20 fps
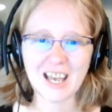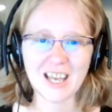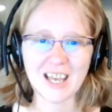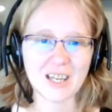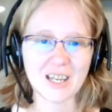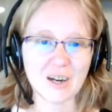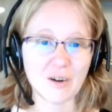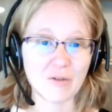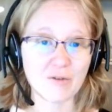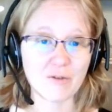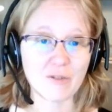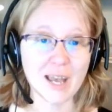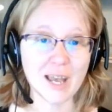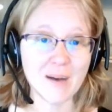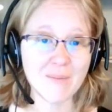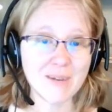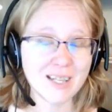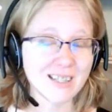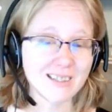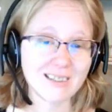You know,
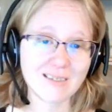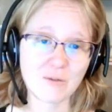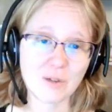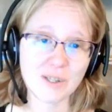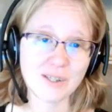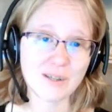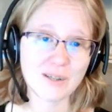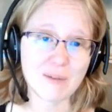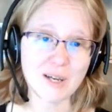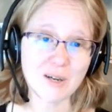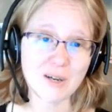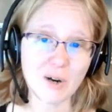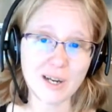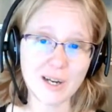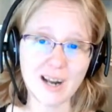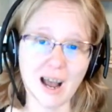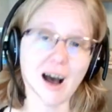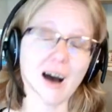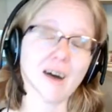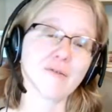famine was a big
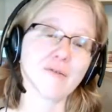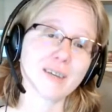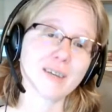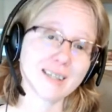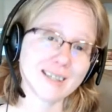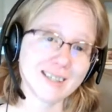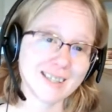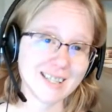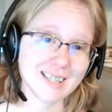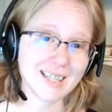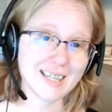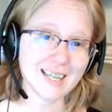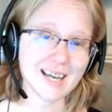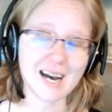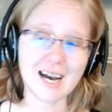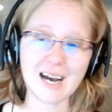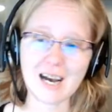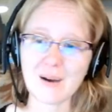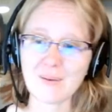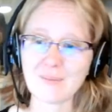one, obviously.
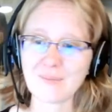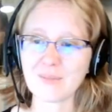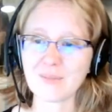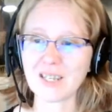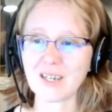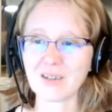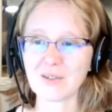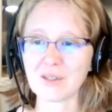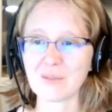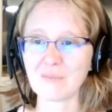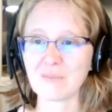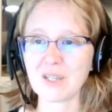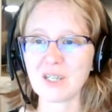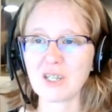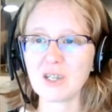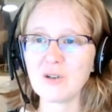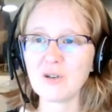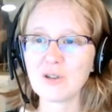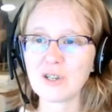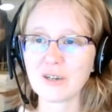You know, some
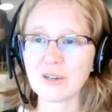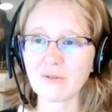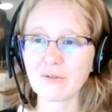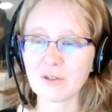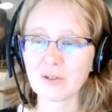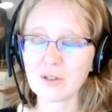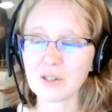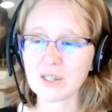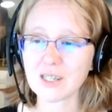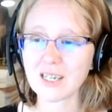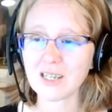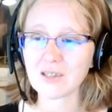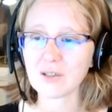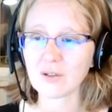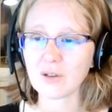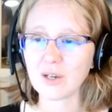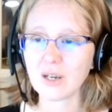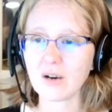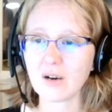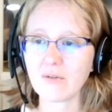huge influence in
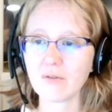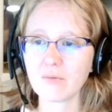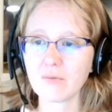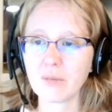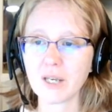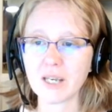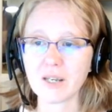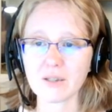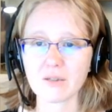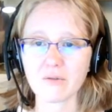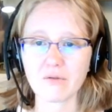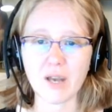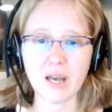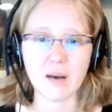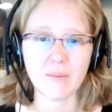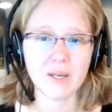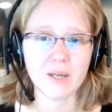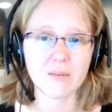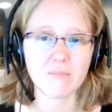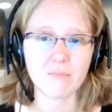history because of
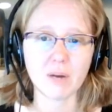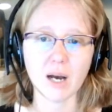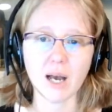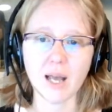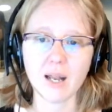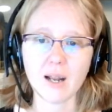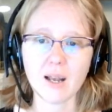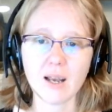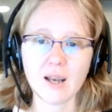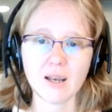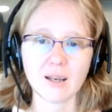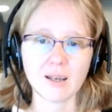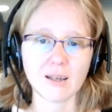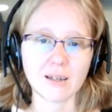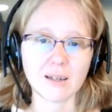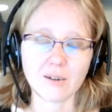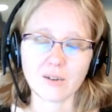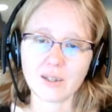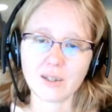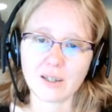famine, but you
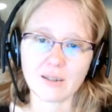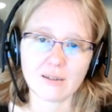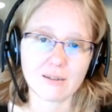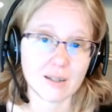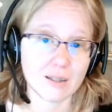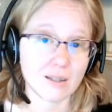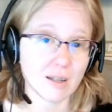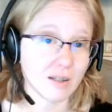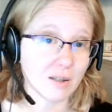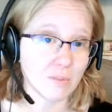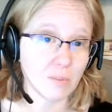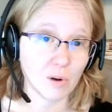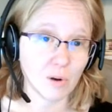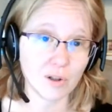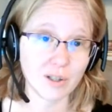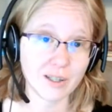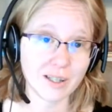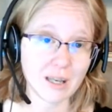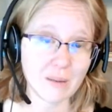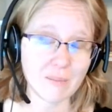know, the Dust
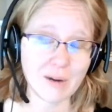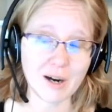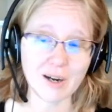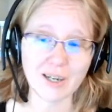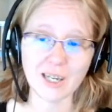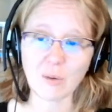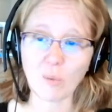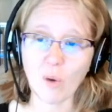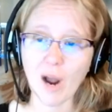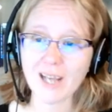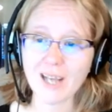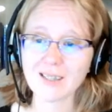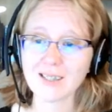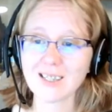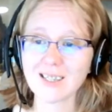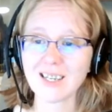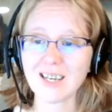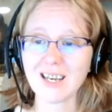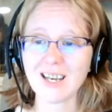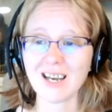Bowl in the American
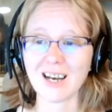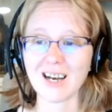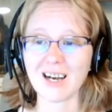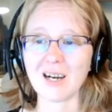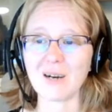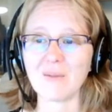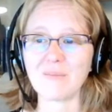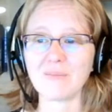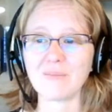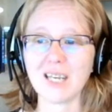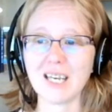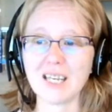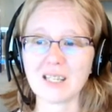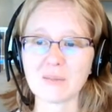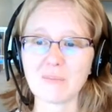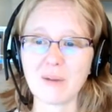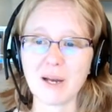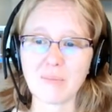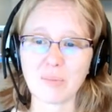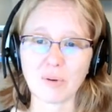West
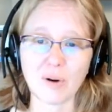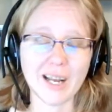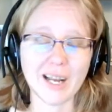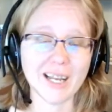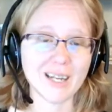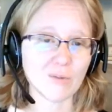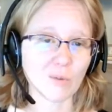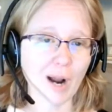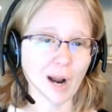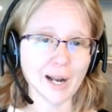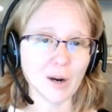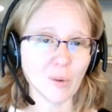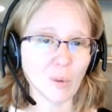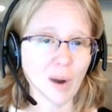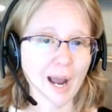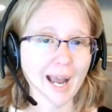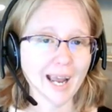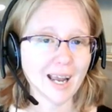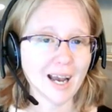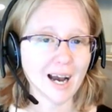hits my brain right
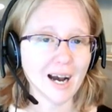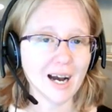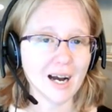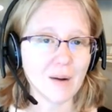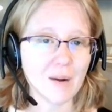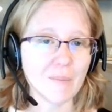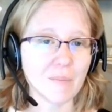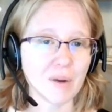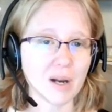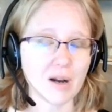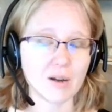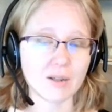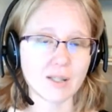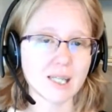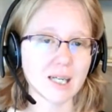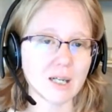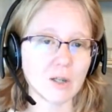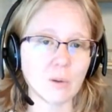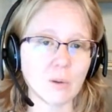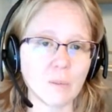away. But
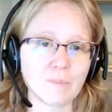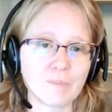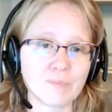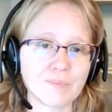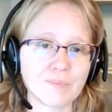also,